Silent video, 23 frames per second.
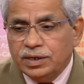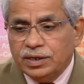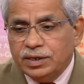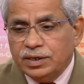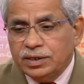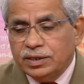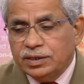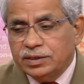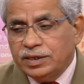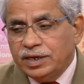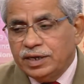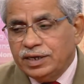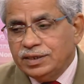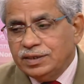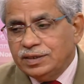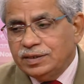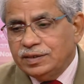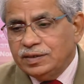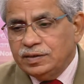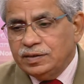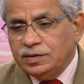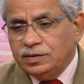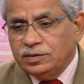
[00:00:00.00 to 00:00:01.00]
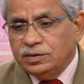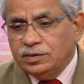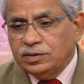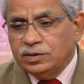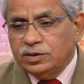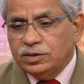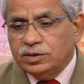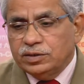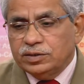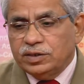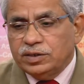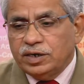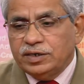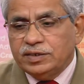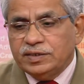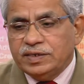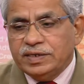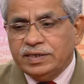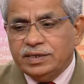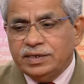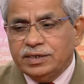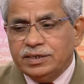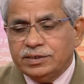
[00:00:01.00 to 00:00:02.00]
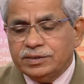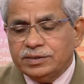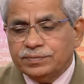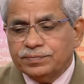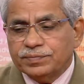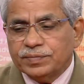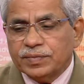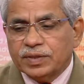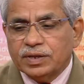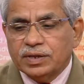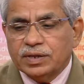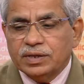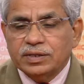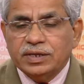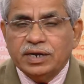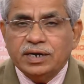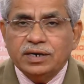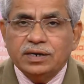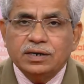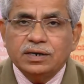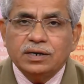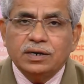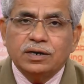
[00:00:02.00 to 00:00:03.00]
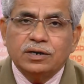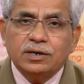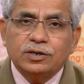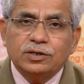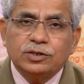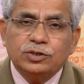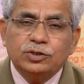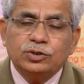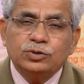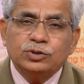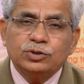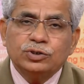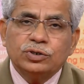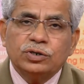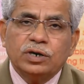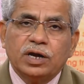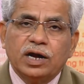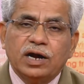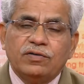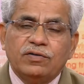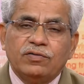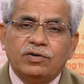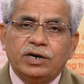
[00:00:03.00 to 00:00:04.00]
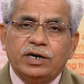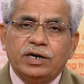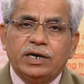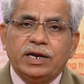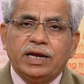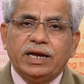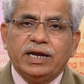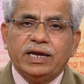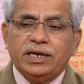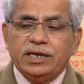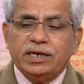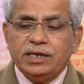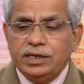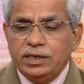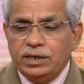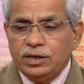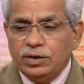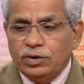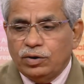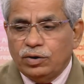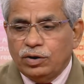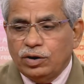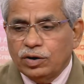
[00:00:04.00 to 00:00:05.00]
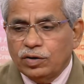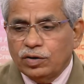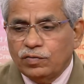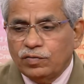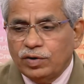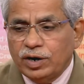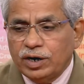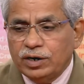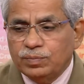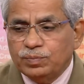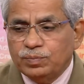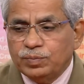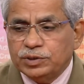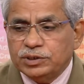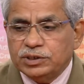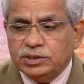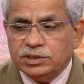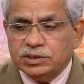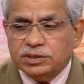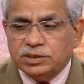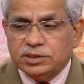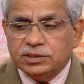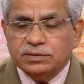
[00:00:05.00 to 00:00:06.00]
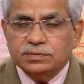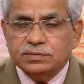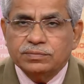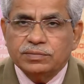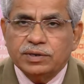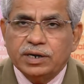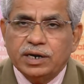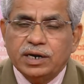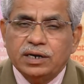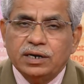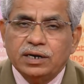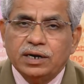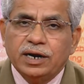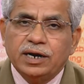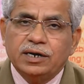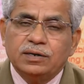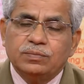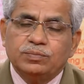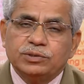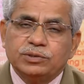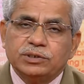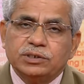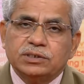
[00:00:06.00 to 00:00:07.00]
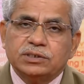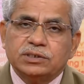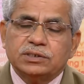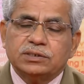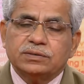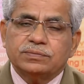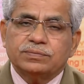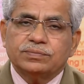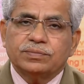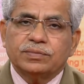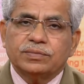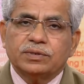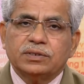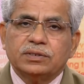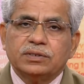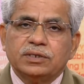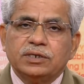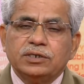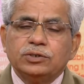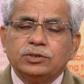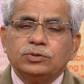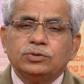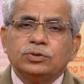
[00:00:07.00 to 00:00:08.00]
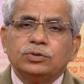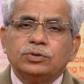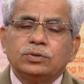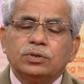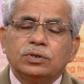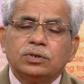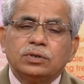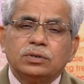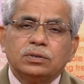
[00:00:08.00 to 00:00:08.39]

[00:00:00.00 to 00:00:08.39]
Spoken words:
Then third thing is that you should avoid any awkward position and hand position. That you should not